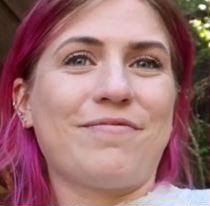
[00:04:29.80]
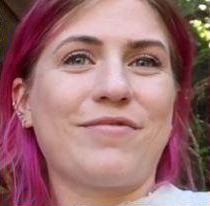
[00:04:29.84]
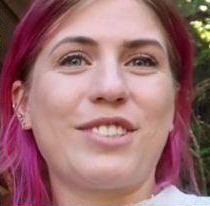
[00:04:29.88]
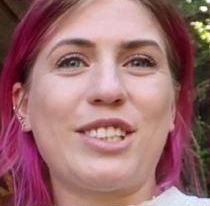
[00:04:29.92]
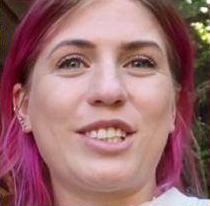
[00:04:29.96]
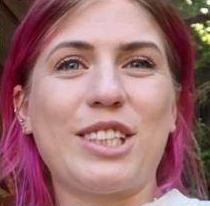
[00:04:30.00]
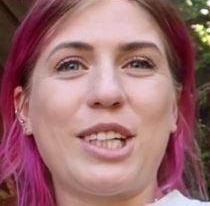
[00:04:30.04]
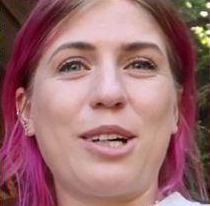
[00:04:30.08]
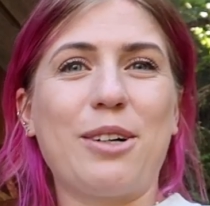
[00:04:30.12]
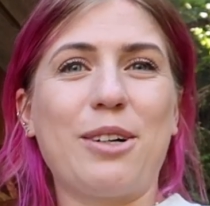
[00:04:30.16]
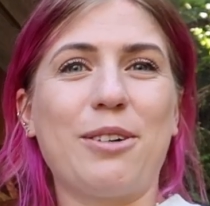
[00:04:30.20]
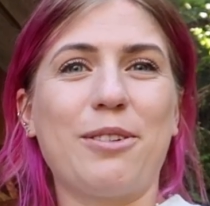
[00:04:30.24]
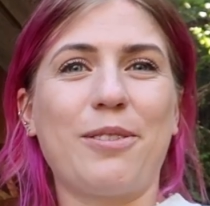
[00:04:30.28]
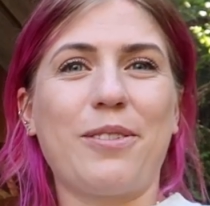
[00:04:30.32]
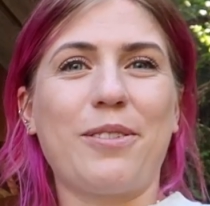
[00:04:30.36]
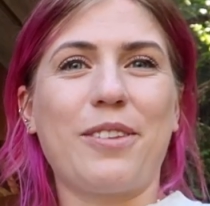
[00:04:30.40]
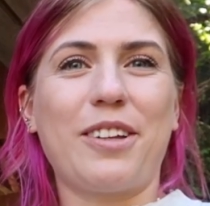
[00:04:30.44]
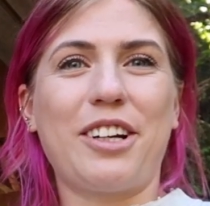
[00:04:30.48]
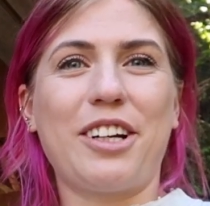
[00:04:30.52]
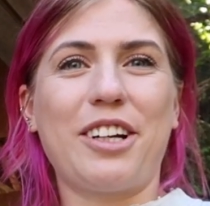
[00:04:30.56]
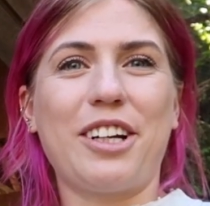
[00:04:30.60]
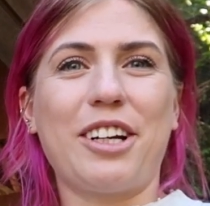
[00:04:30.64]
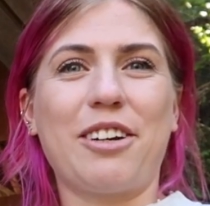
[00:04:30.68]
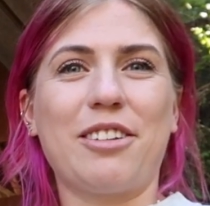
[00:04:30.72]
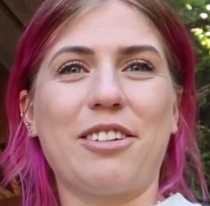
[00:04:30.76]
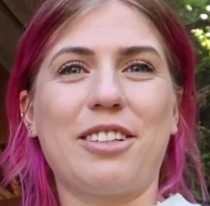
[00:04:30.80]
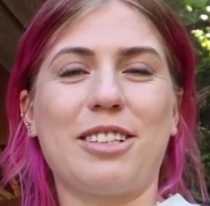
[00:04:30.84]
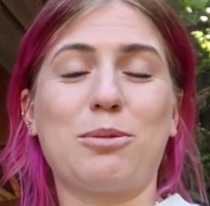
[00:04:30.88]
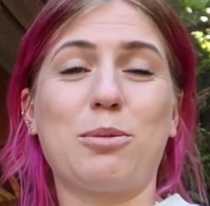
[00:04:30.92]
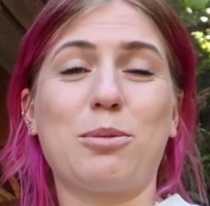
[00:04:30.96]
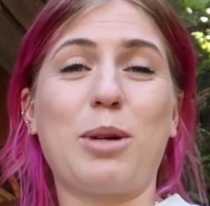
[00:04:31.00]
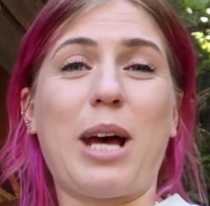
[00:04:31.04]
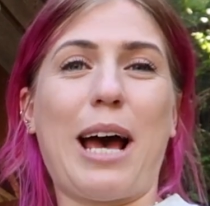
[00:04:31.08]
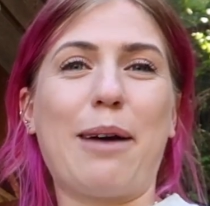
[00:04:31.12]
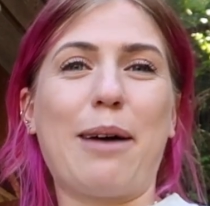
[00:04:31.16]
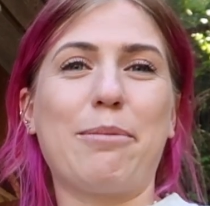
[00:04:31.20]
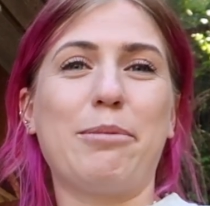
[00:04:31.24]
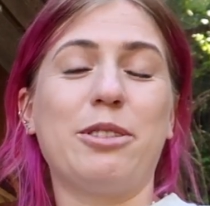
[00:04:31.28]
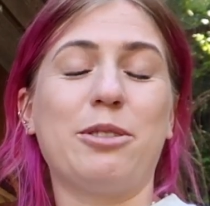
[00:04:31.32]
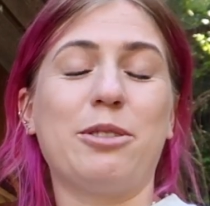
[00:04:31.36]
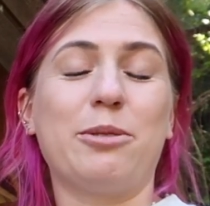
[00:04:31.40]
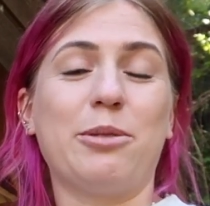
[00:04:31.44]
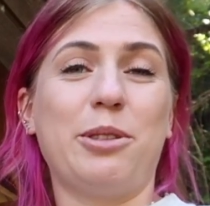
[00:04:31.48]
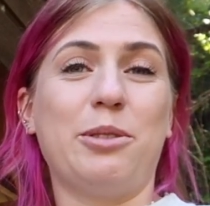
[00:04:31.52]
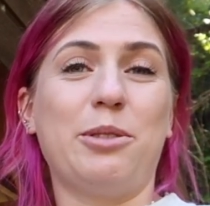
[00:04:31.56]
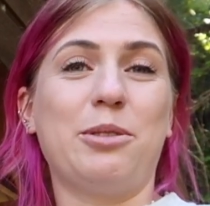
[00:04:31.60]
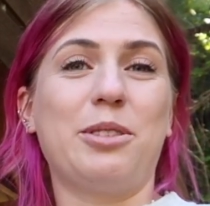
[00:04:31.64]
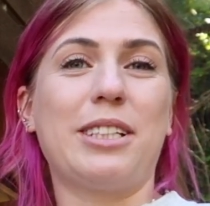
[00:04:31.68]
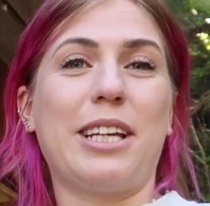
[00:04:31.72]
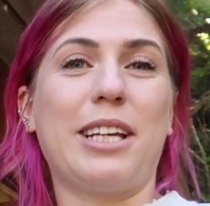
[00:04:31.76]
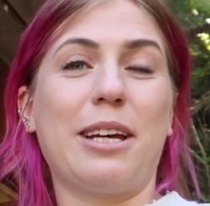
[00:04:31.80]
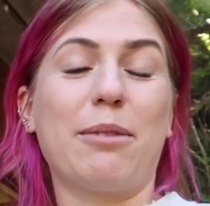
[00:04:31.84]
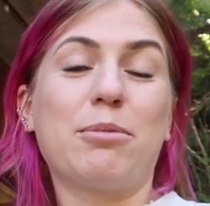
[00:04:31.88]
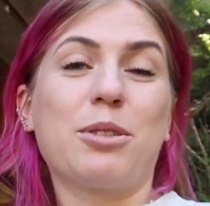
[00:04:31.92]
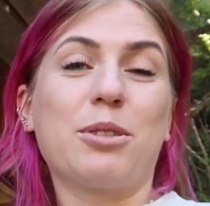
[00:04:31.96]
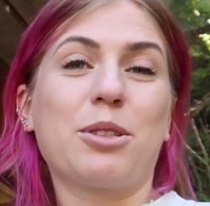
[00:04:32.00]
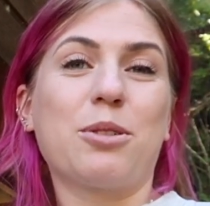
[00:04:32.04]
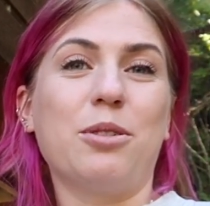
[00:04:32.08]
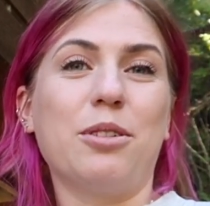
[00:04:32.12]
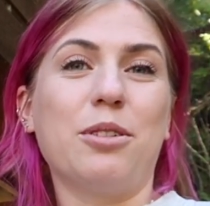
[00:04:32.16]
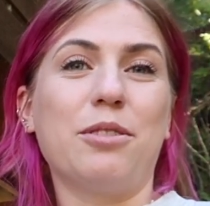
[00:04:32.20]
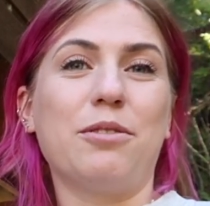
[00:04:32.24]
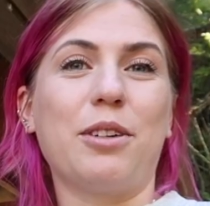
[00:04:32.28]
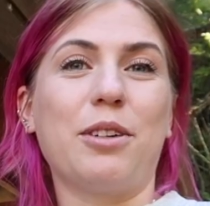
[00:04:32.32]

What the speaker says: So there you go. This is what happens when you skip school,